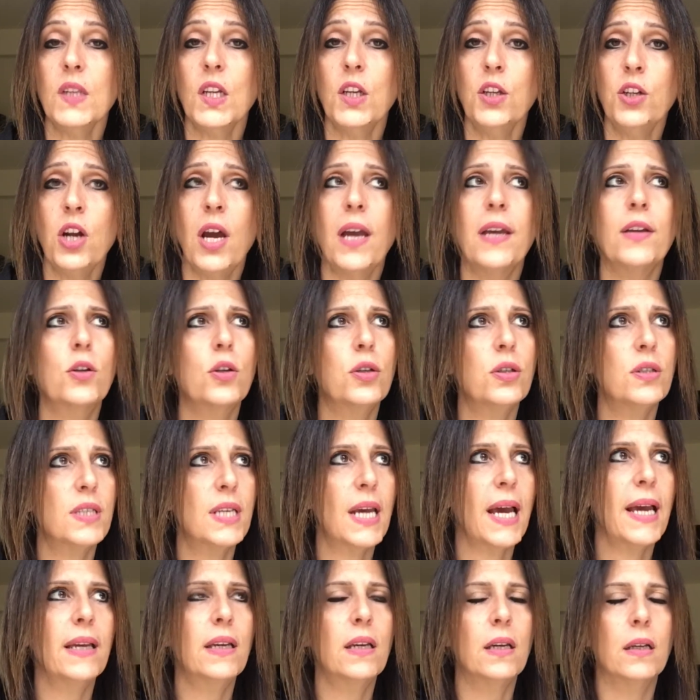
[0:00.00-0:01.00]
You know, it could
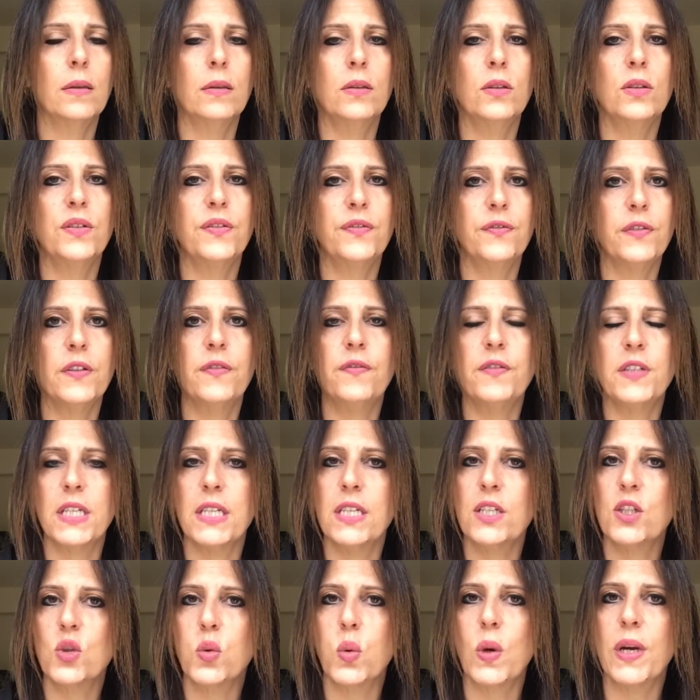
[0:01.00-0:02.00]
take a good
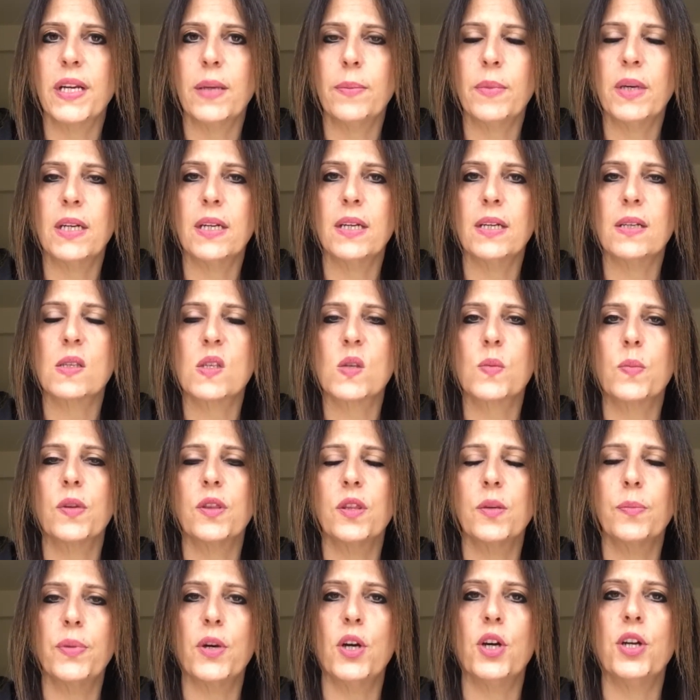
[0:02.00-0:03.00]
15-20 minutes, but
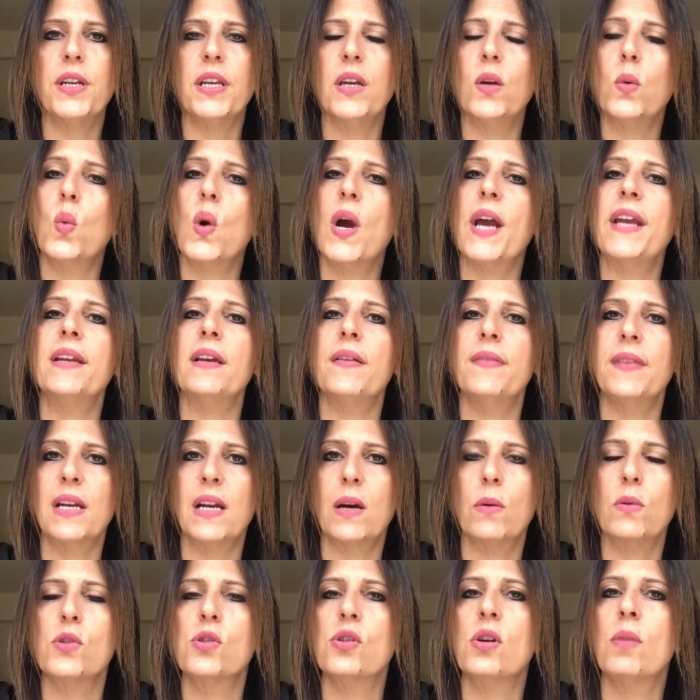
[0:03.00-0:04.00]
the burning went, and then
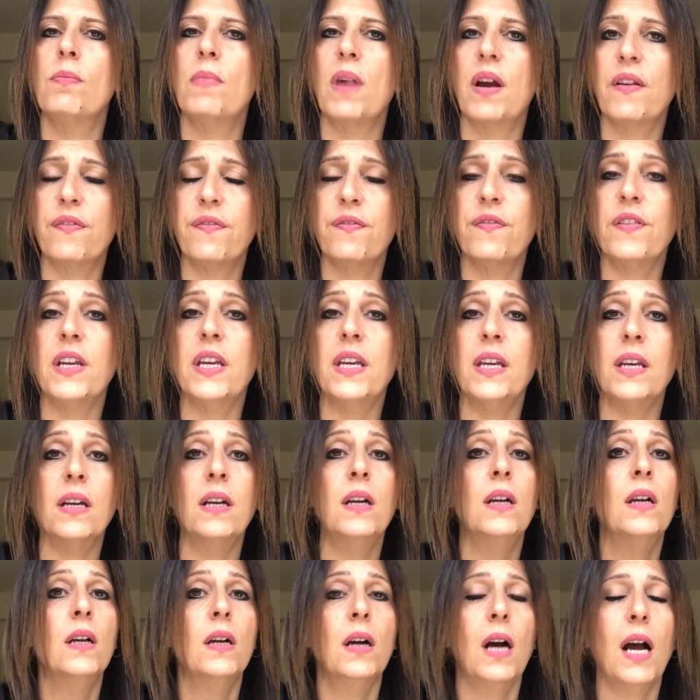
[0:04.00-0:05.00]
I was on my
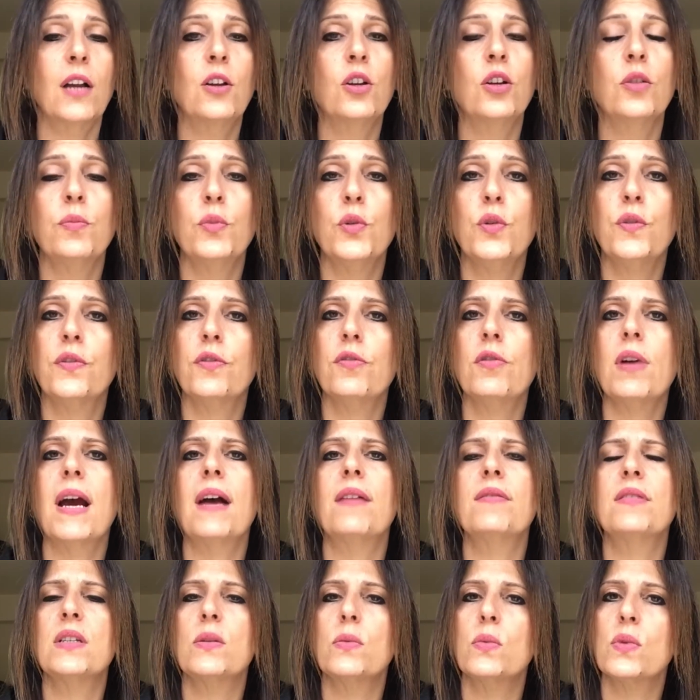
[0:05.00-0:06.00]
feet, I could move
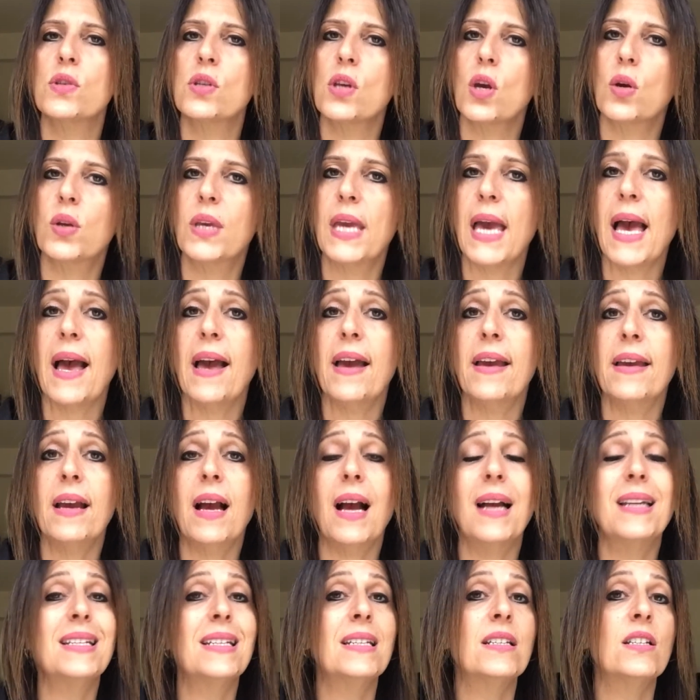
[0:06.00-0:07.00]
around, it was okay,
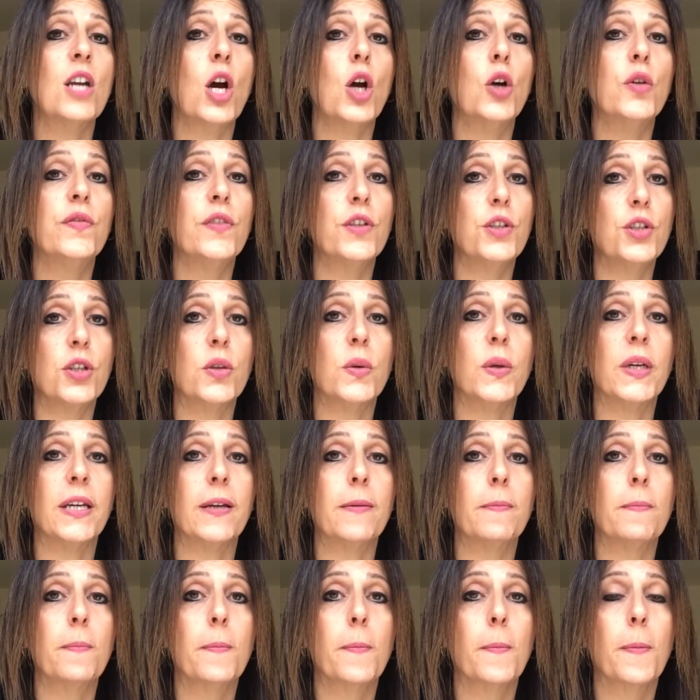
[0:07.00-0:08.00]
I didn't overdo
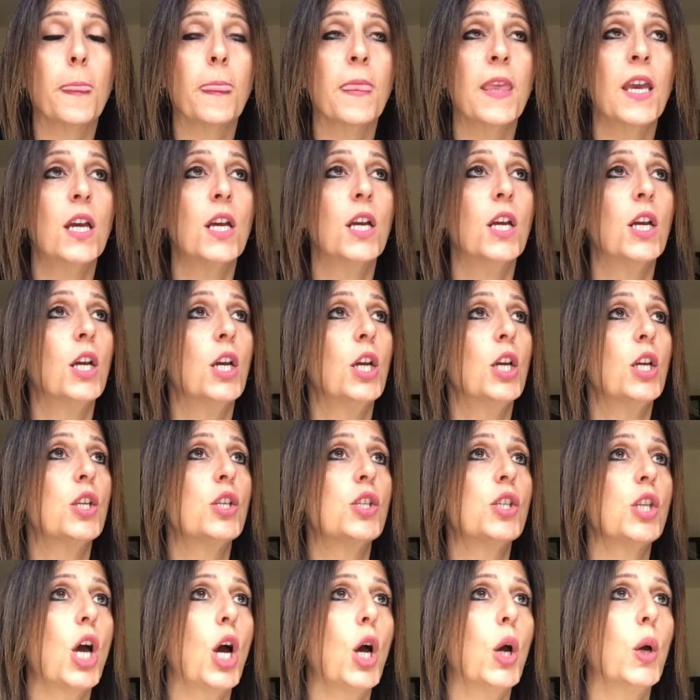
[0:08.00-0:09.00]
it.
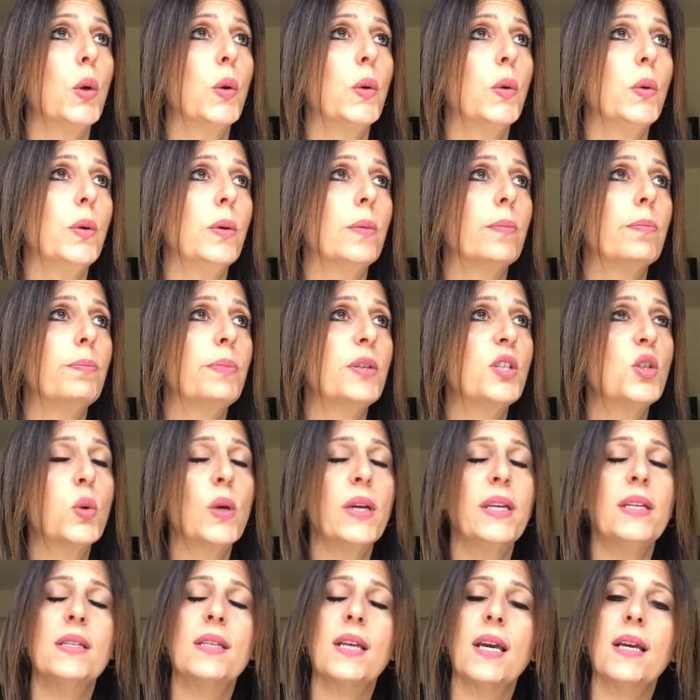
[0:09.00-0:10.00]
So
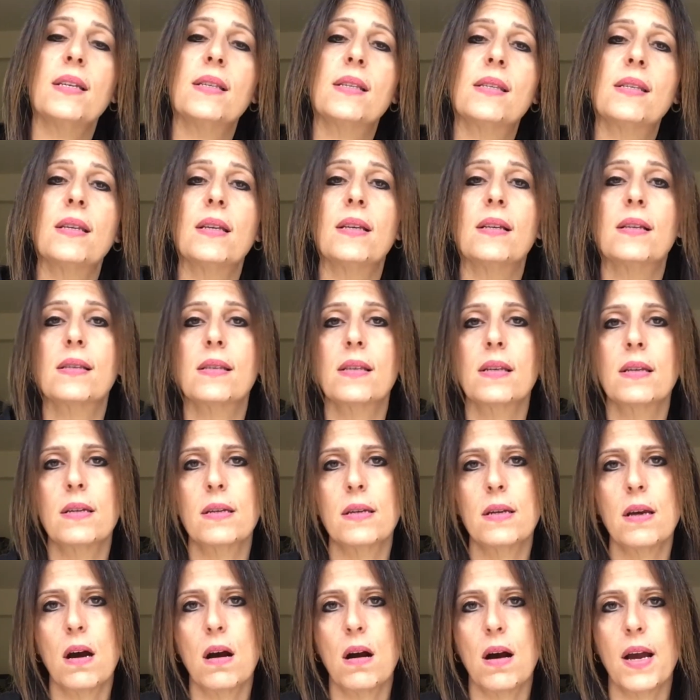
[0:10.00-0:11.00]
between days 6
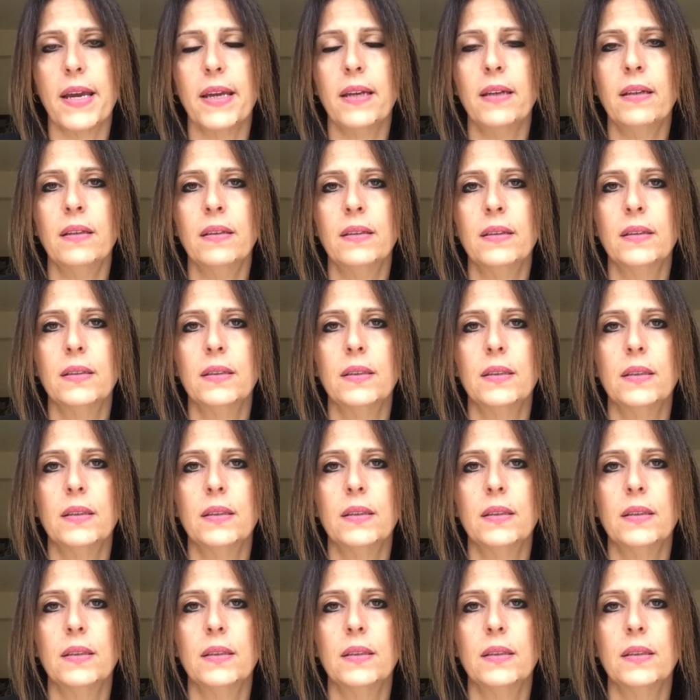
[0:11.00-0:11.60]
and 9,